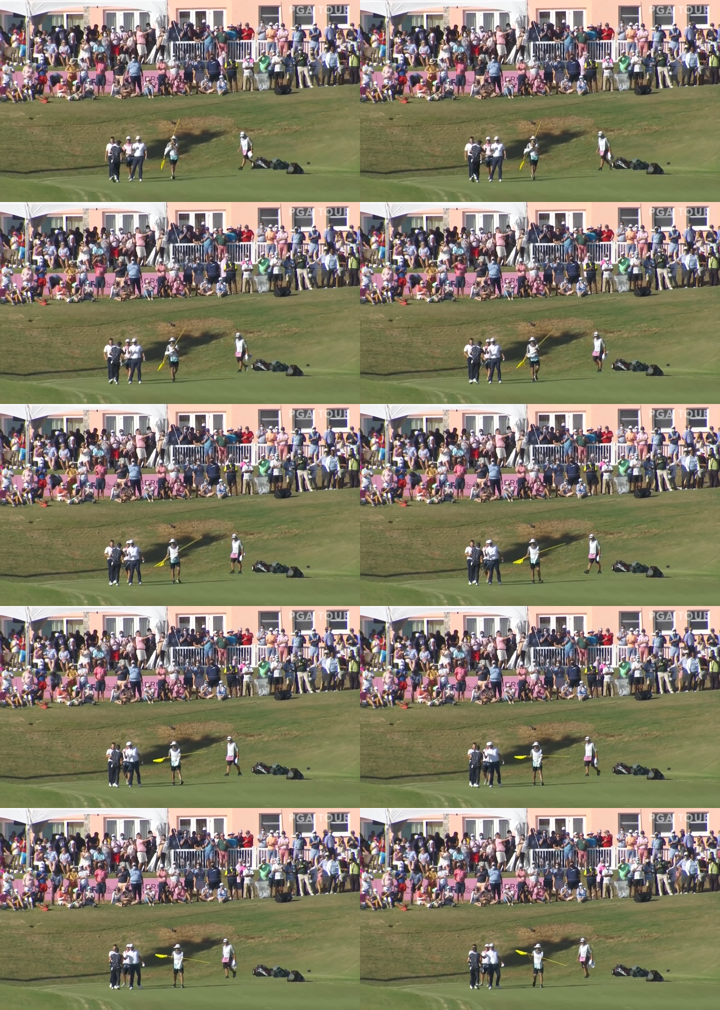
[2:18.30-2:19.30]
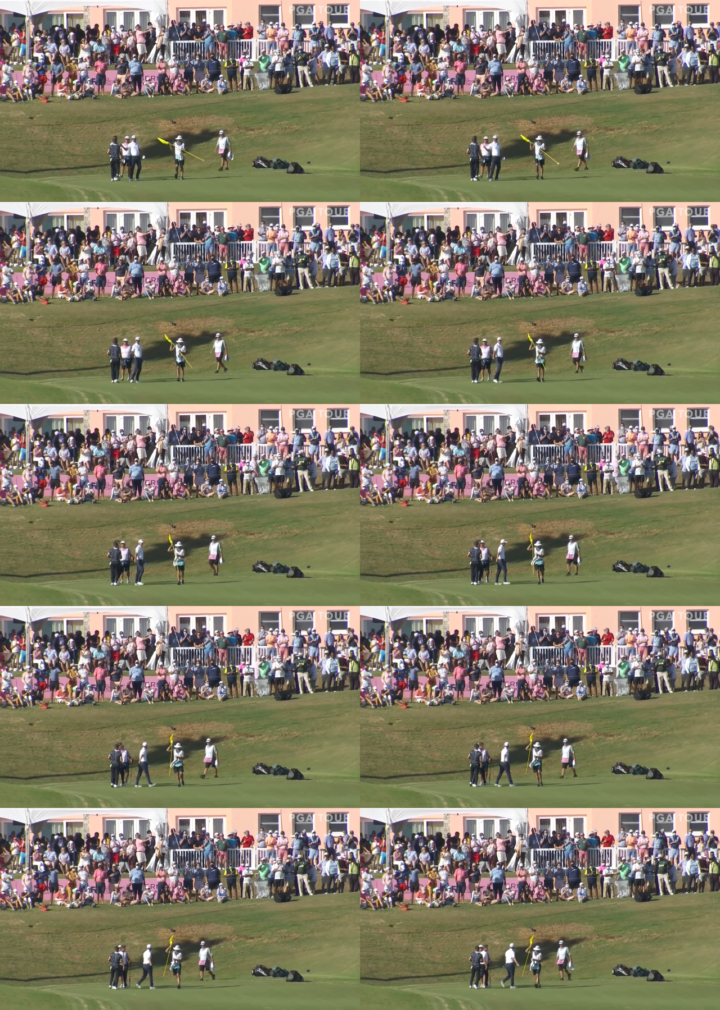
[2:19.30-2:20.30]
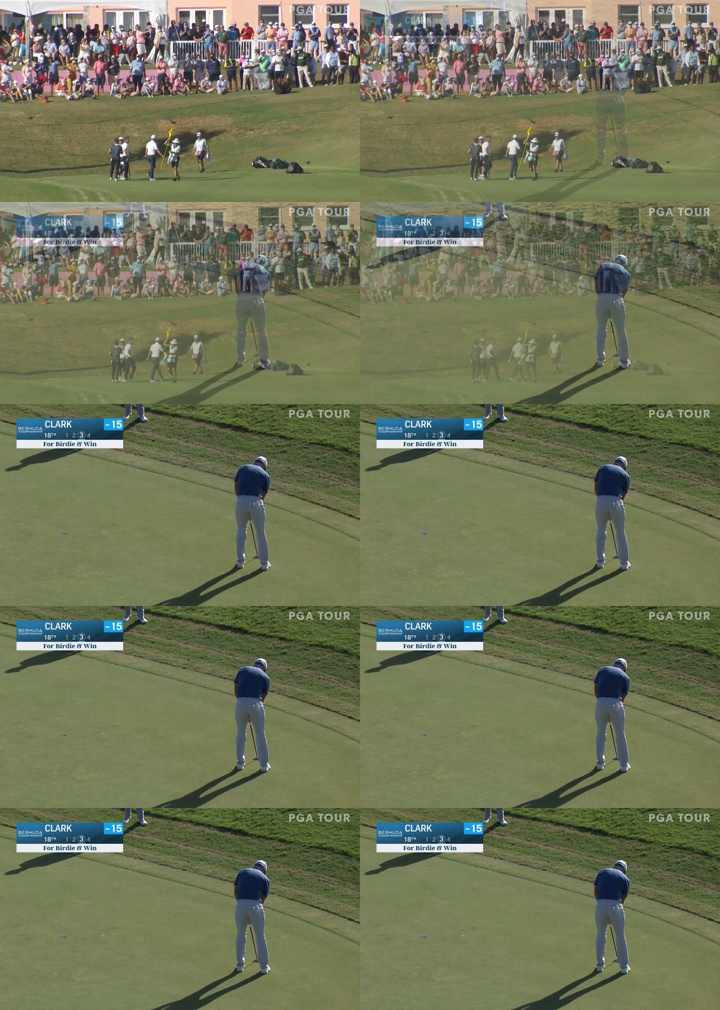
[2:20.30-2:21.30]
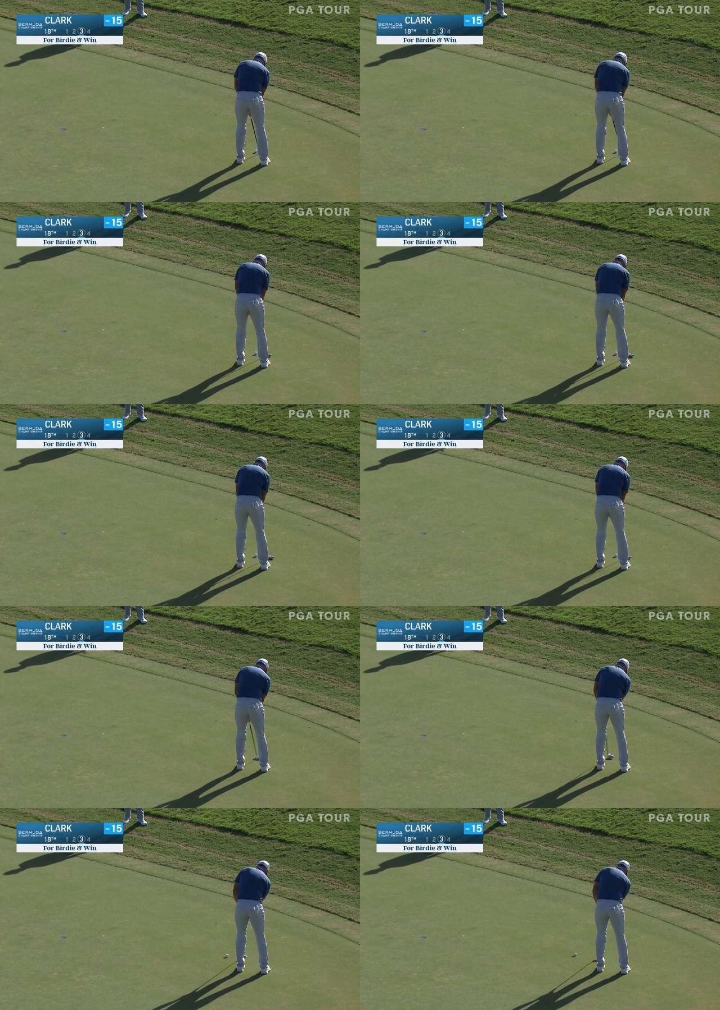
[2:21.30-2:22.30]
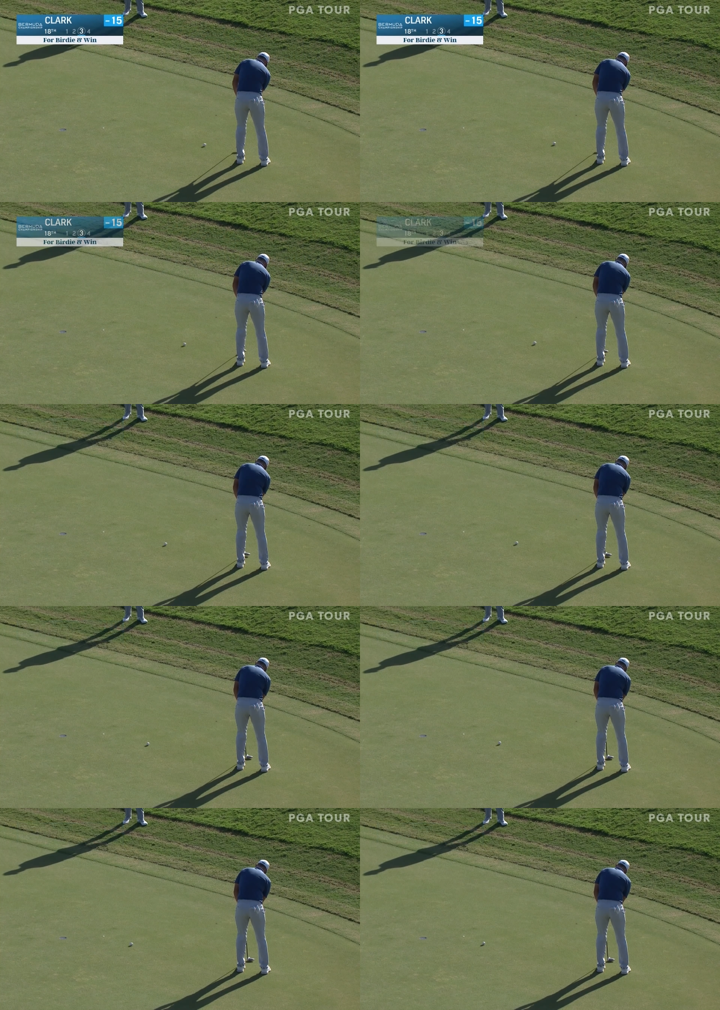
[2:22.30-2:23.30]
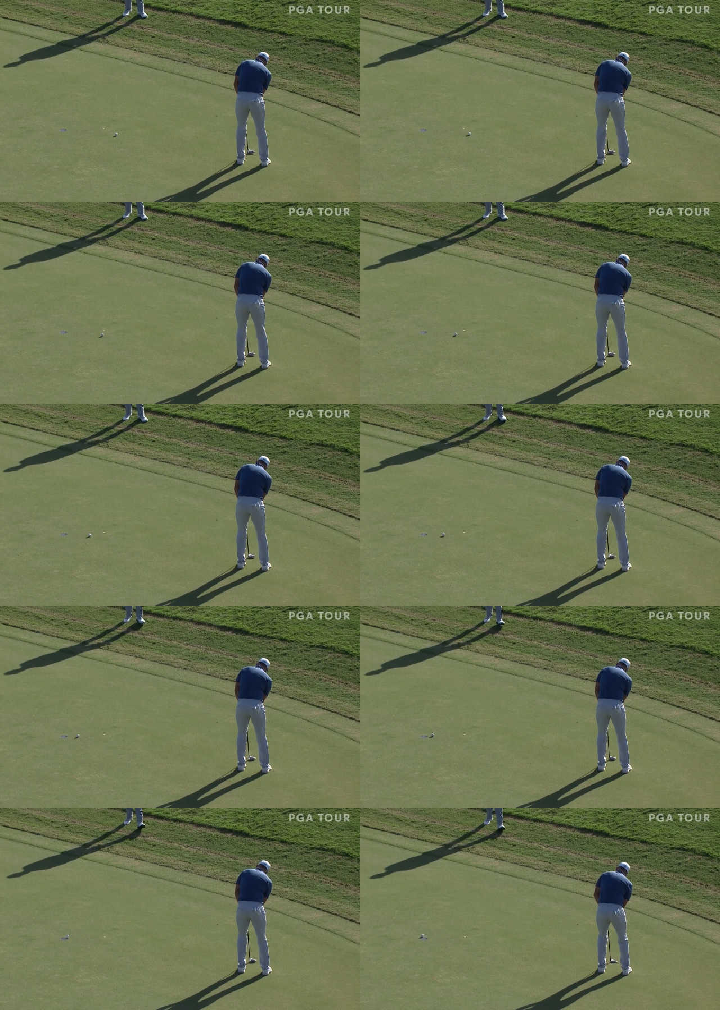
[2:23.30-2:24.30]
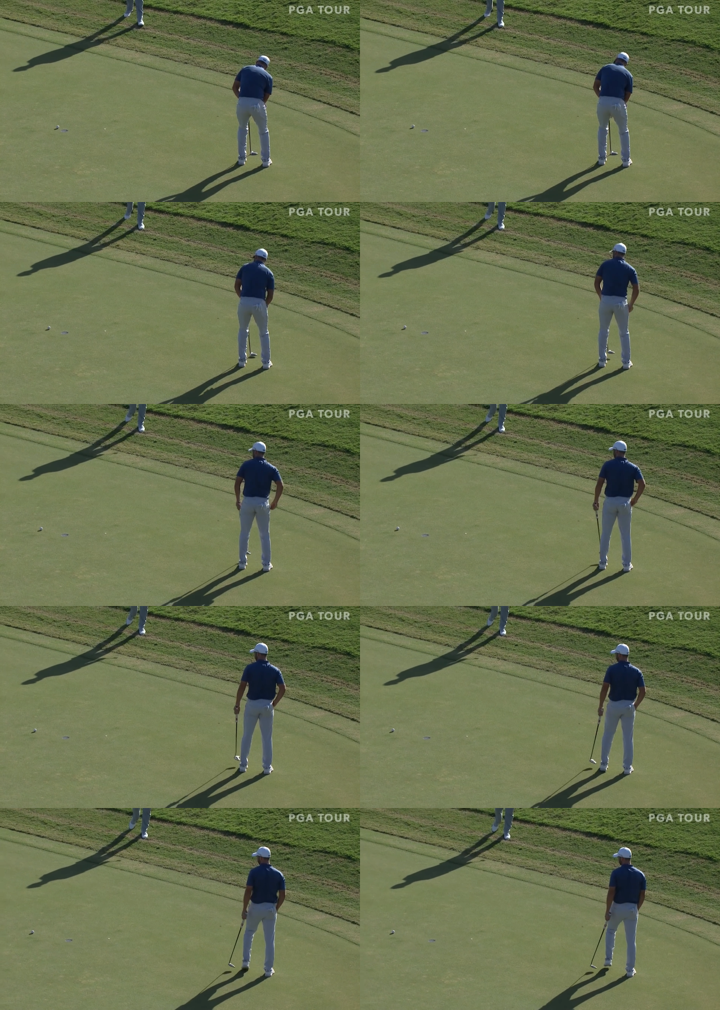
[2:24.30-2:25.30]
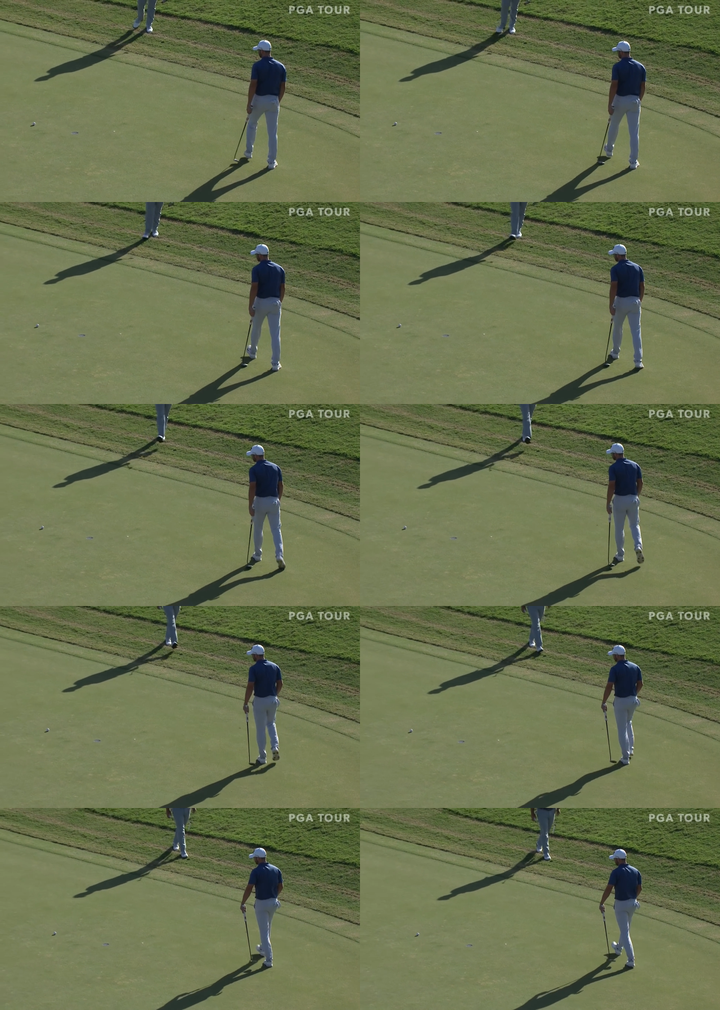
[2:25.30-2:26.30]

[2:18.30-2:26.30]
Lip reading: [unreadable: no face in view]